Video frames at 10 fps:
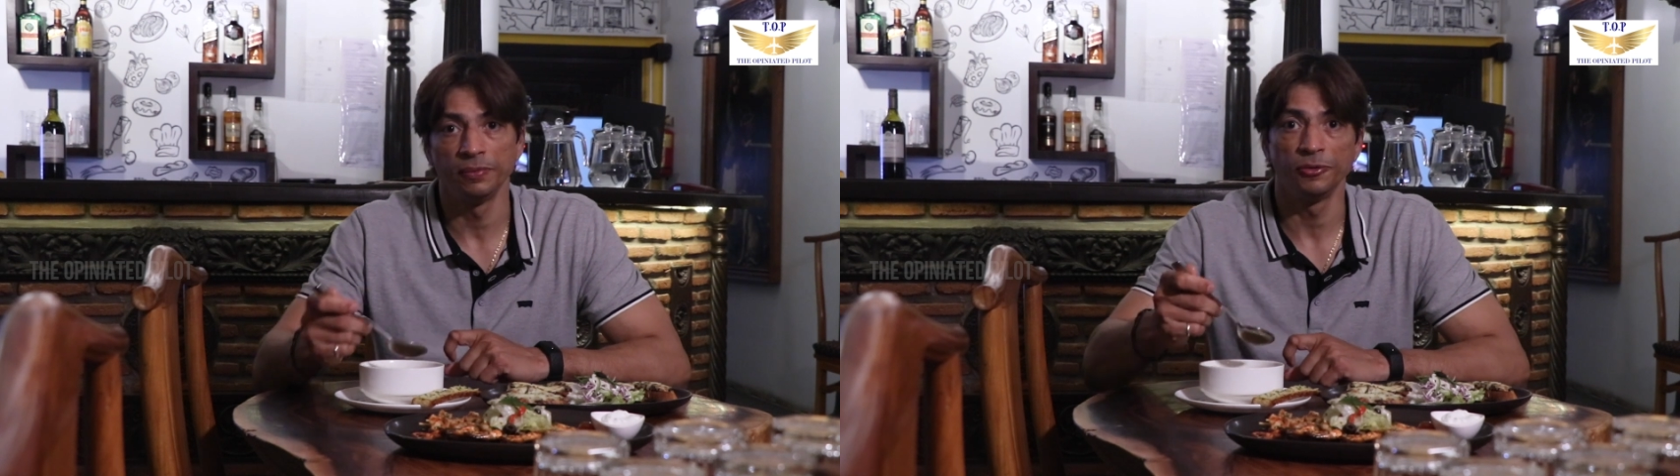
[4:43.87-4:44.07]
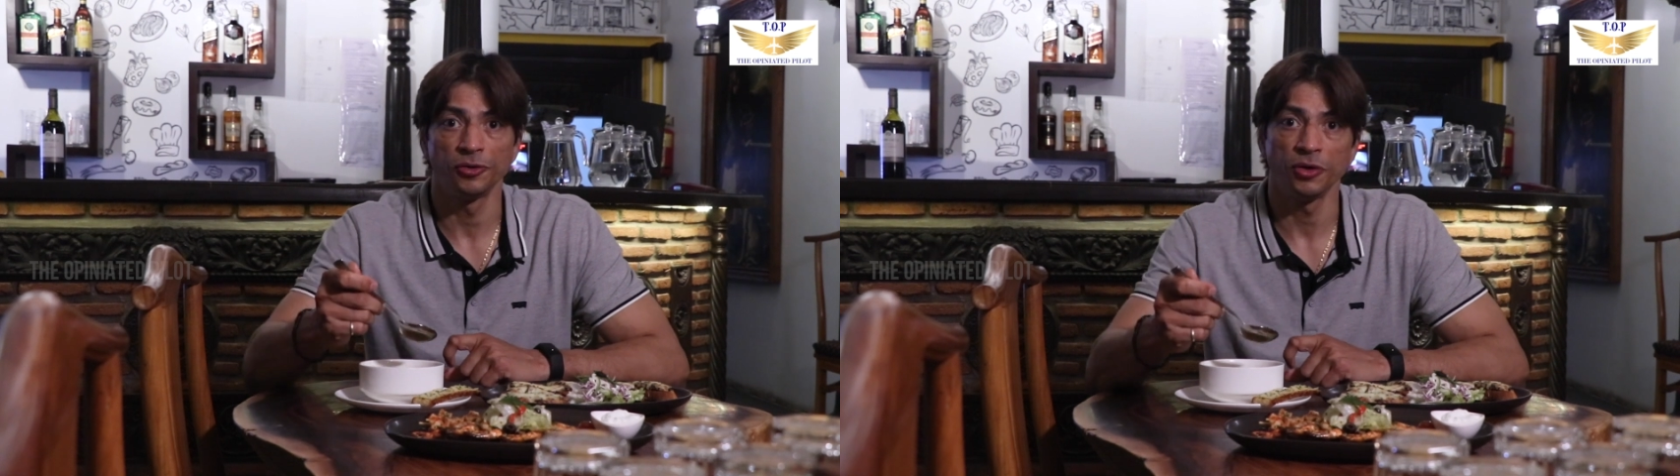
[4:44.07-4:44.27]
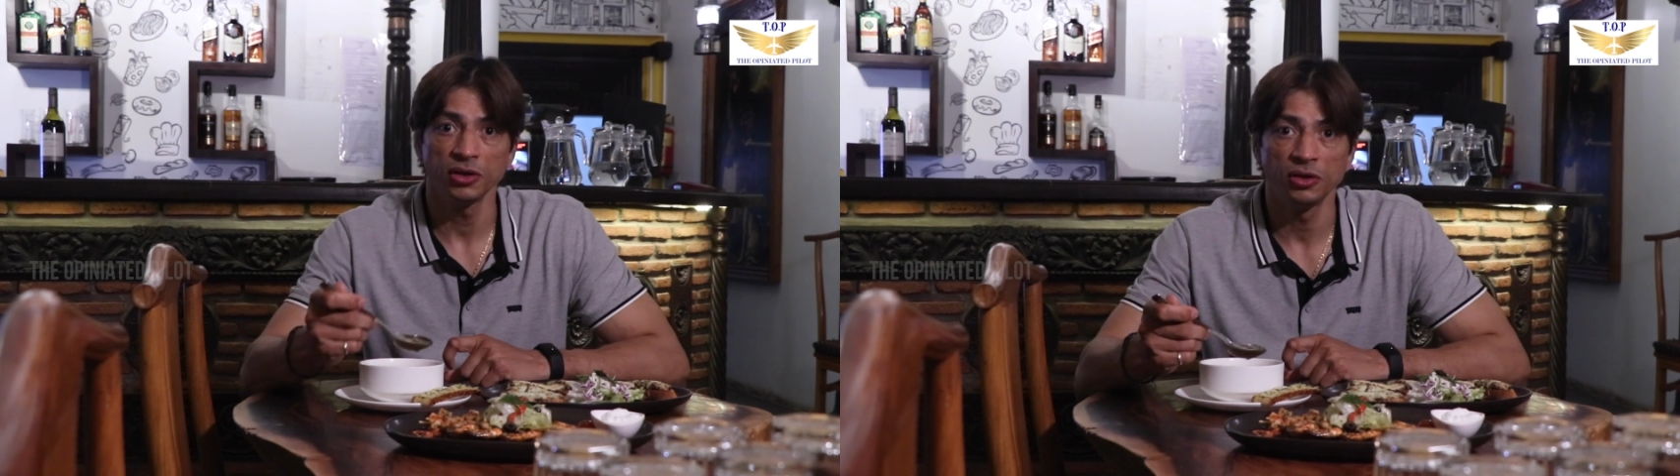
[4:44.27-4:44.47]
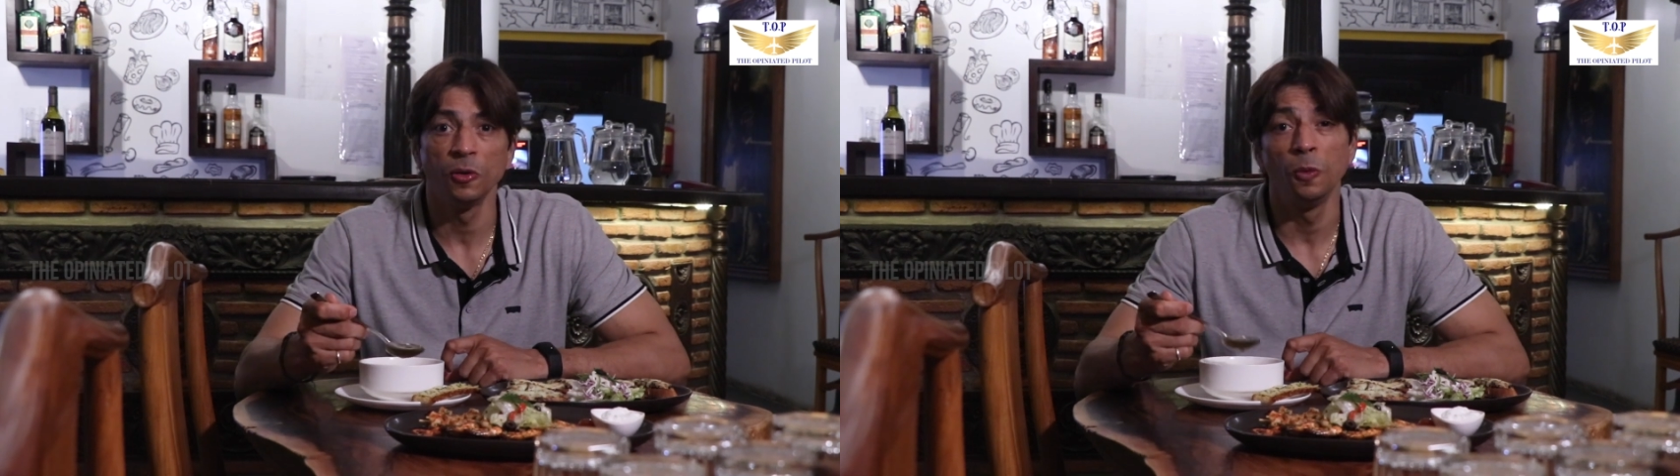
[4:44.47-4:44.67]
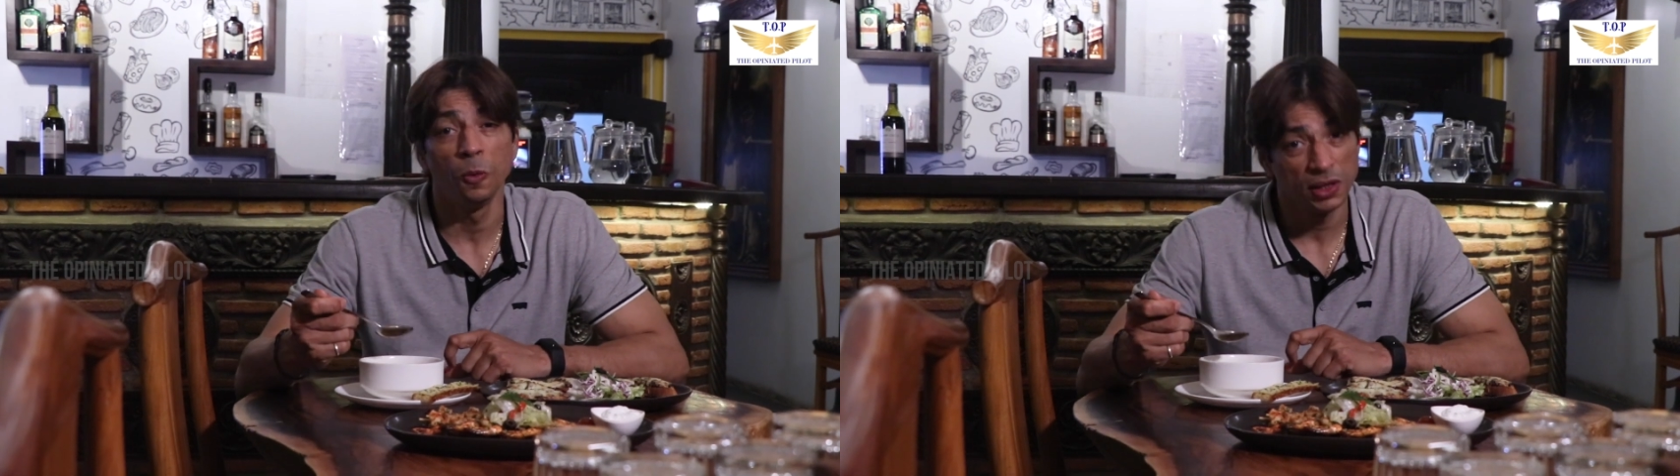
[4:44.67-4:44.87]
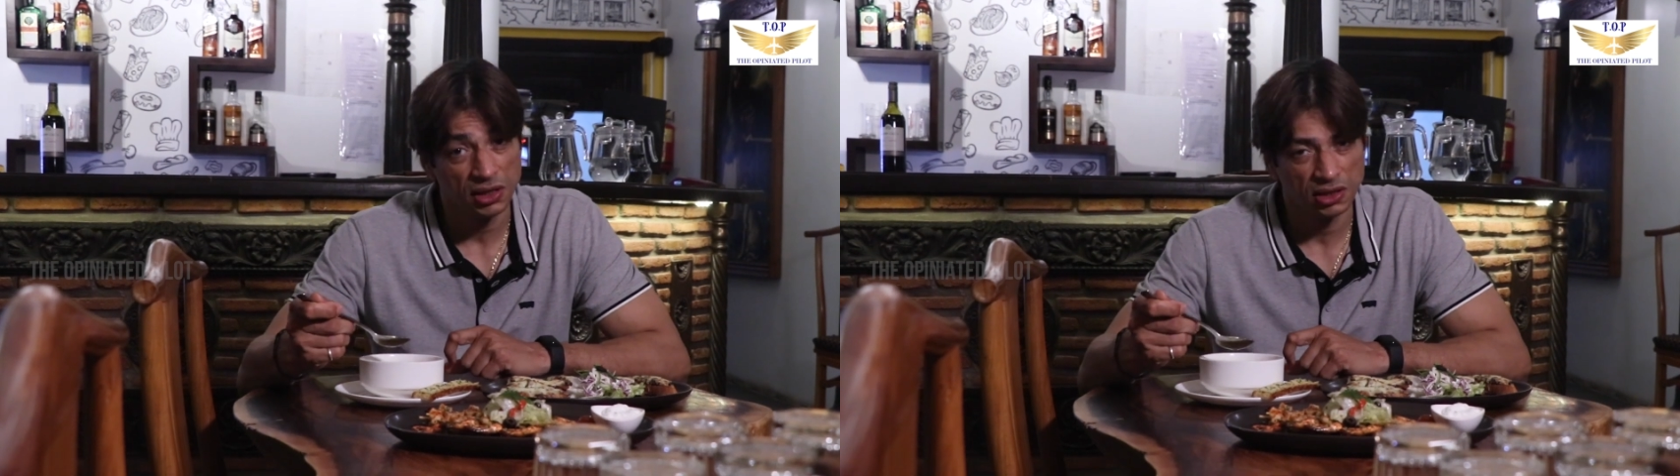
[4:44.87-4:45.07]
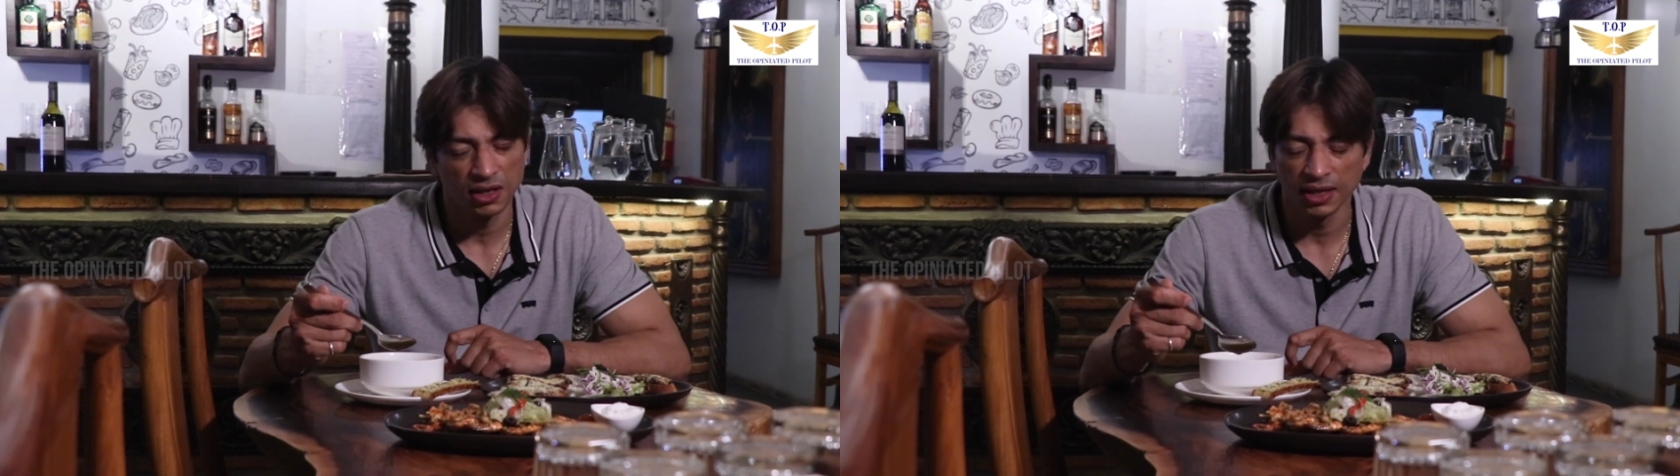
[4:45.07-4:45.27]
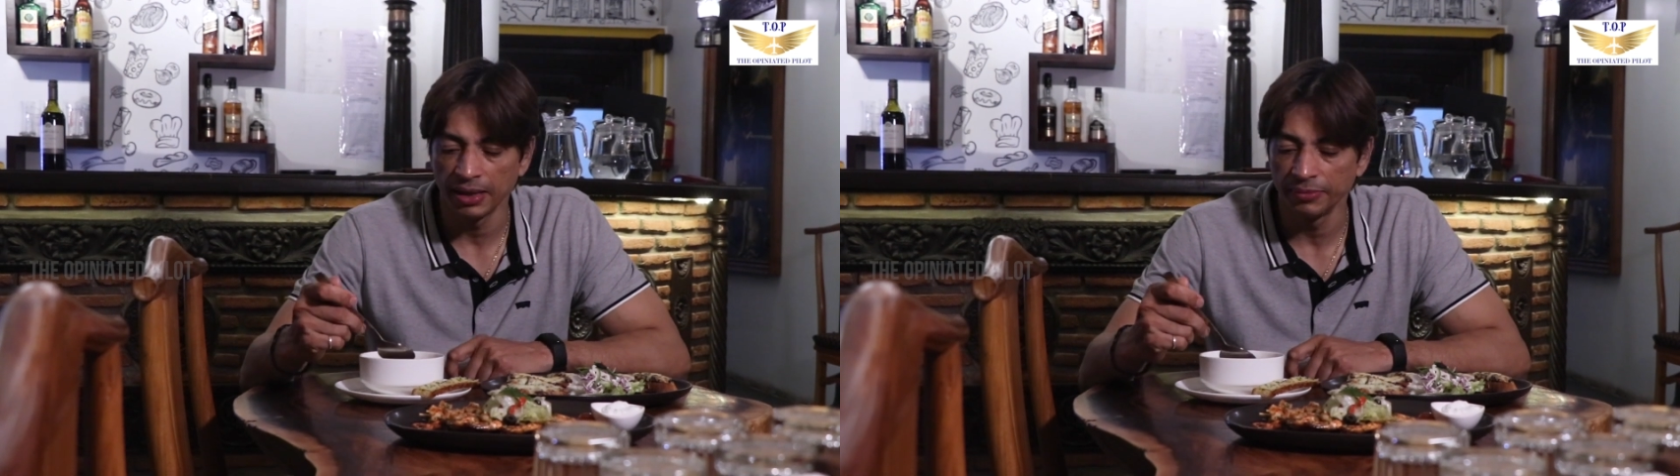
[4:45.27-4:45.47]
broth with
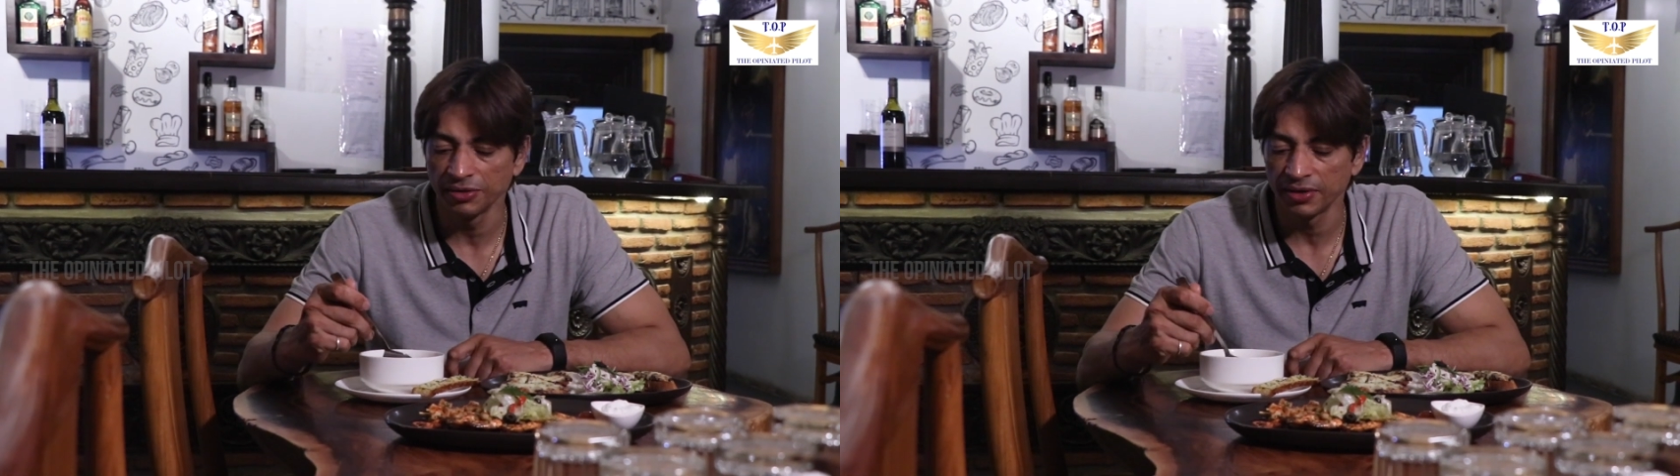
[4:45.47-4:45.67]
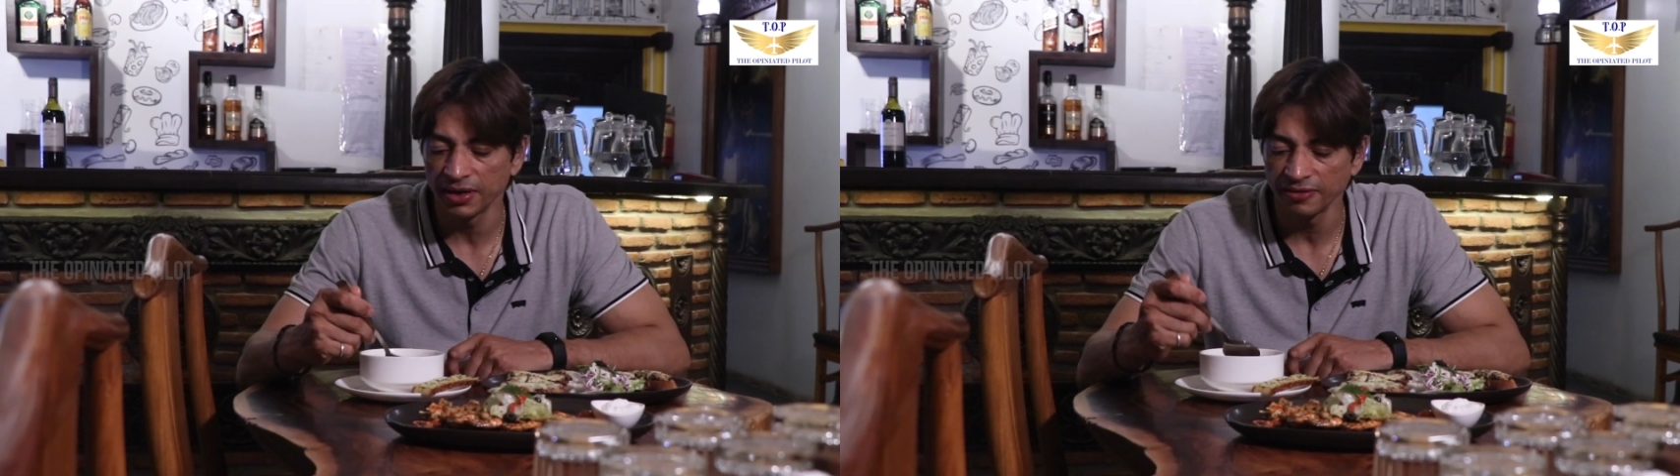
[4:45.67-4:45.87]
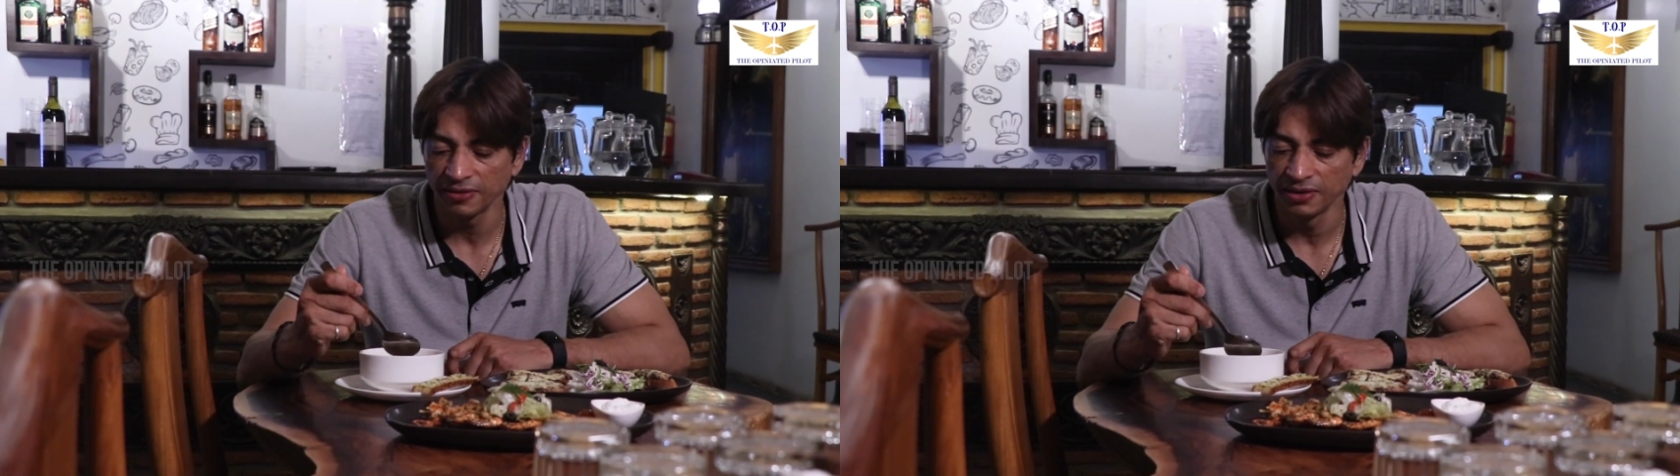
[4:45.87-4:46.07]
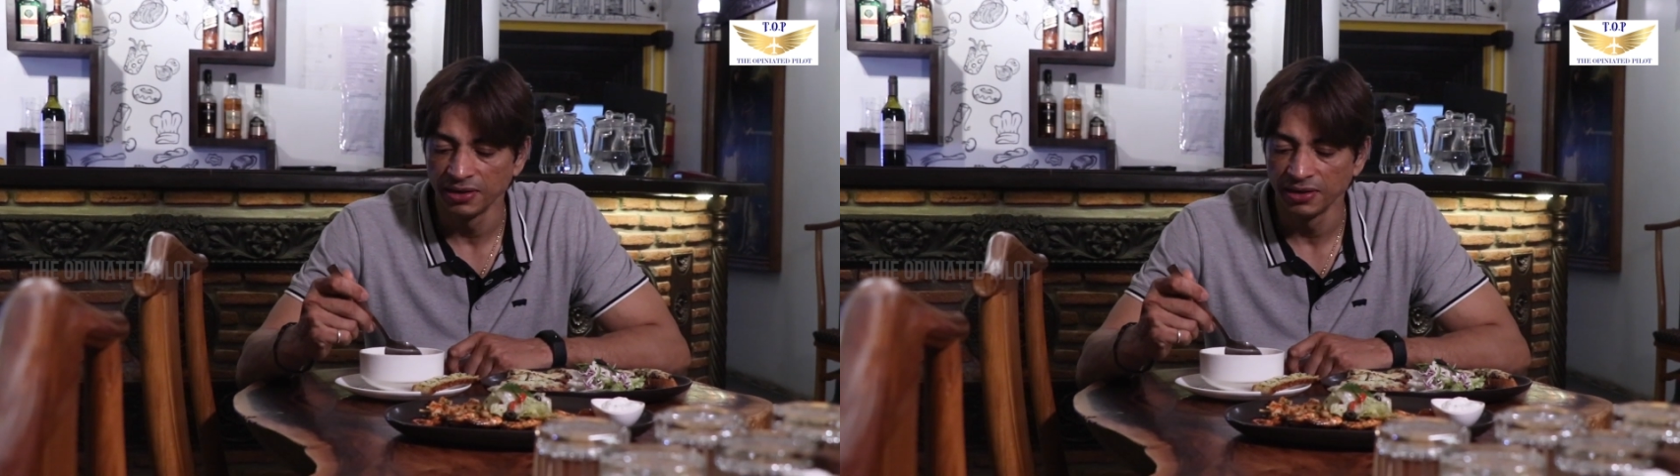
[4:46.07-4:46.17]
lemongrass.